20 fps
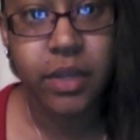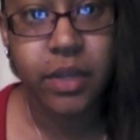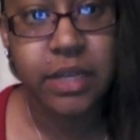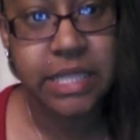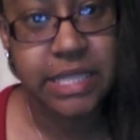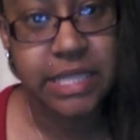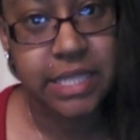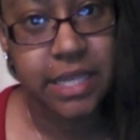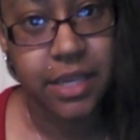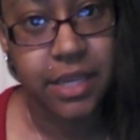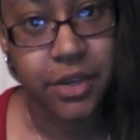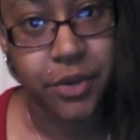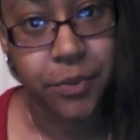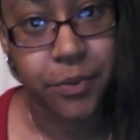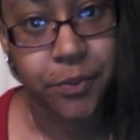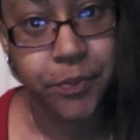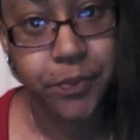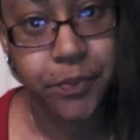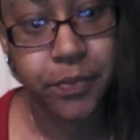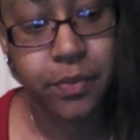Let's see here.
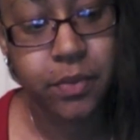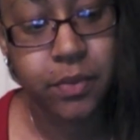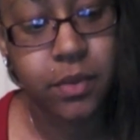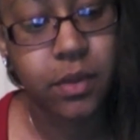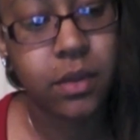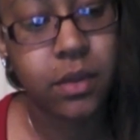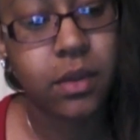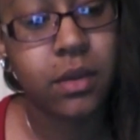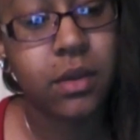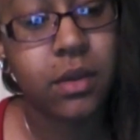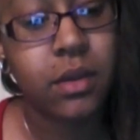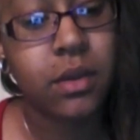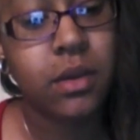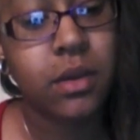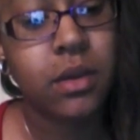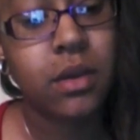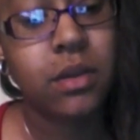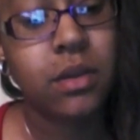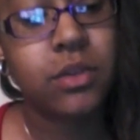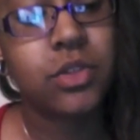
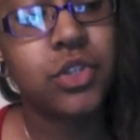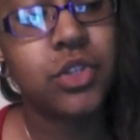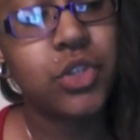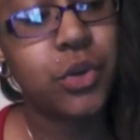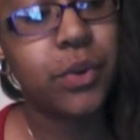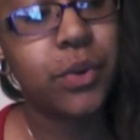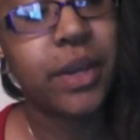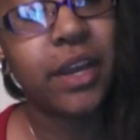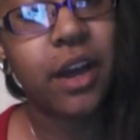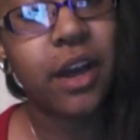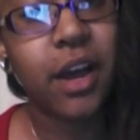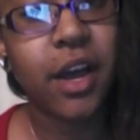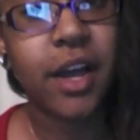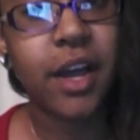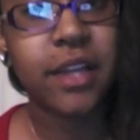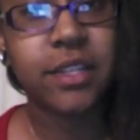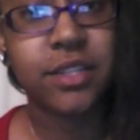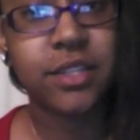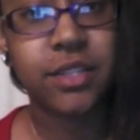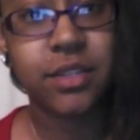So I
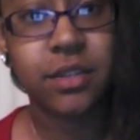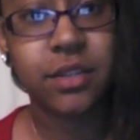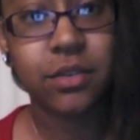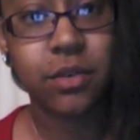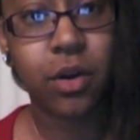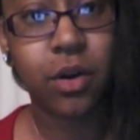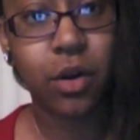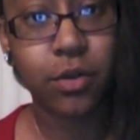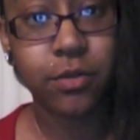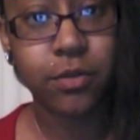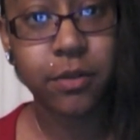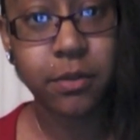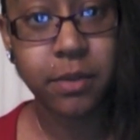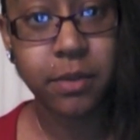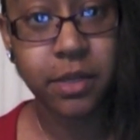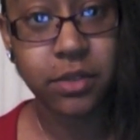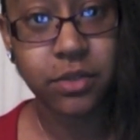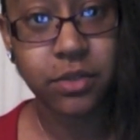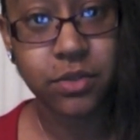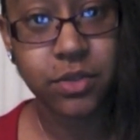got all 4
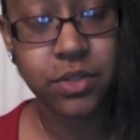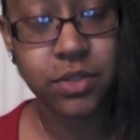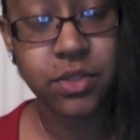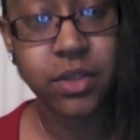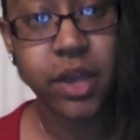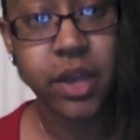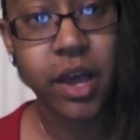bundles.